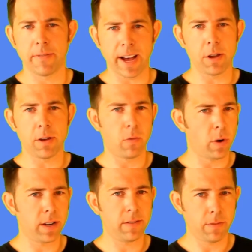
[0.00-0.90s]
the value of
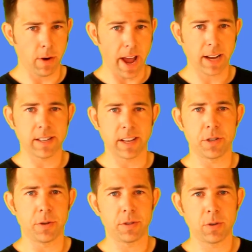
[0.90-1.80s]
1 for x
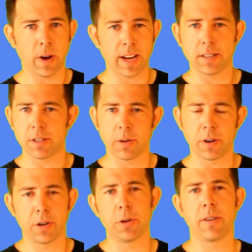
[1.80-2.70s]
gets used twice. It's
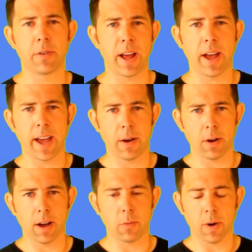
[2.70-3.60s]
going to two different
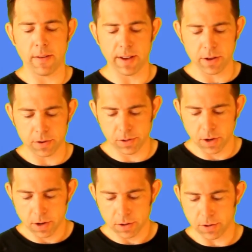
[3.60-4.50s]
uh, y
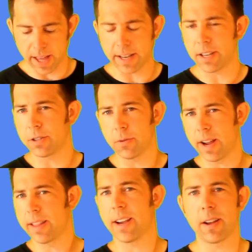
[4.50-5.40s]
values. So that tells
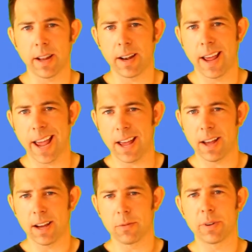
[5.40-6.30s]
you right there that
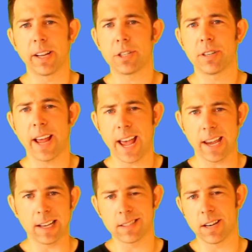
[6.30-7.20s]
uh, relation
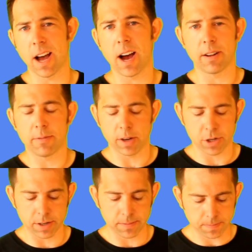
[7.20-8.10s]
A is not a
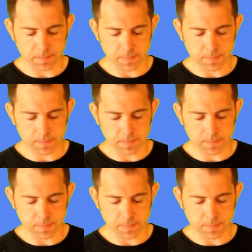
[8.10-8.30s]
function.